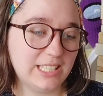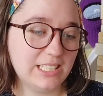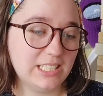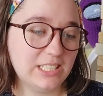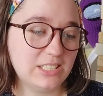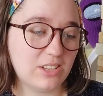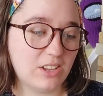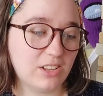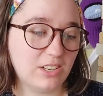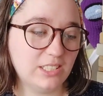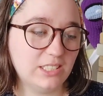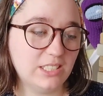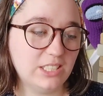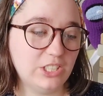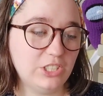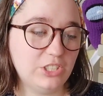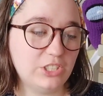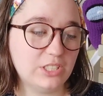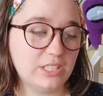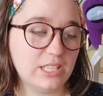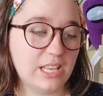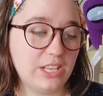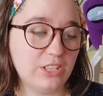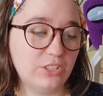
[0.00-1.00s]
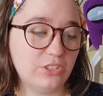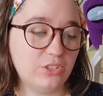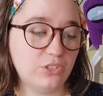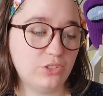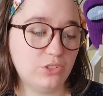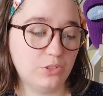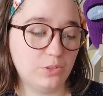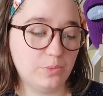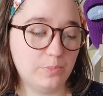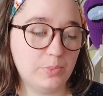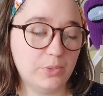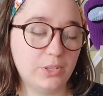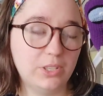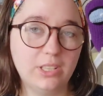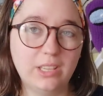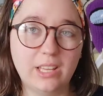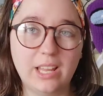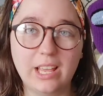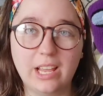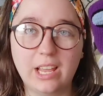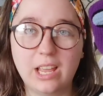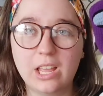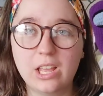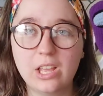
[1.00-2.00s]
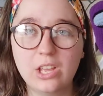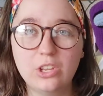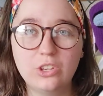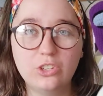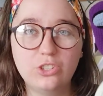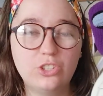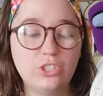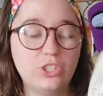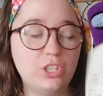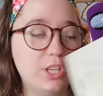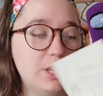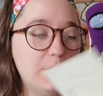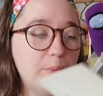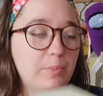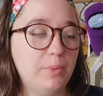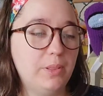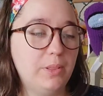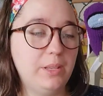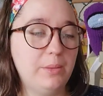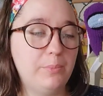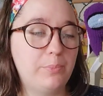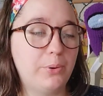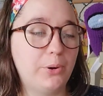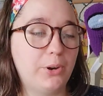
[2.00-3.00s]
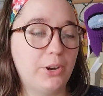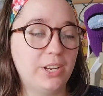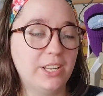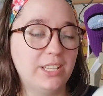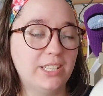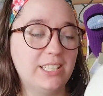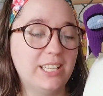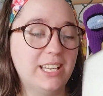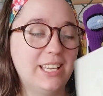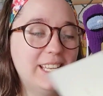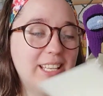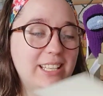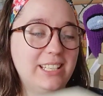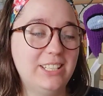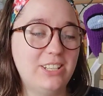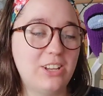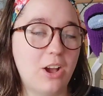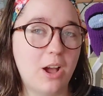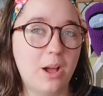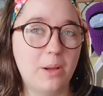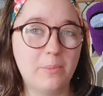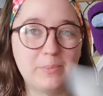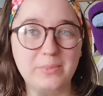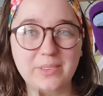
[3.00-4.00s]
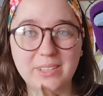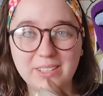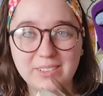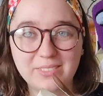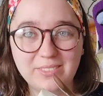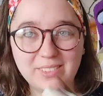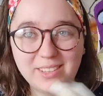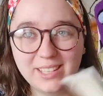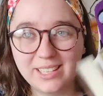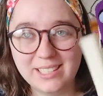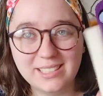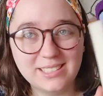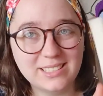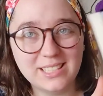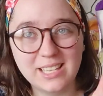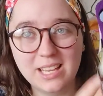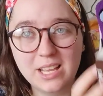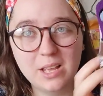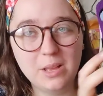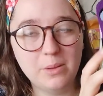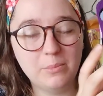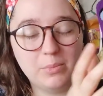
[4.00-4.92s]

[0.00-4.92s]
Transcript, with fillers: This is honestly just a super, like, cheaply printed copy of this,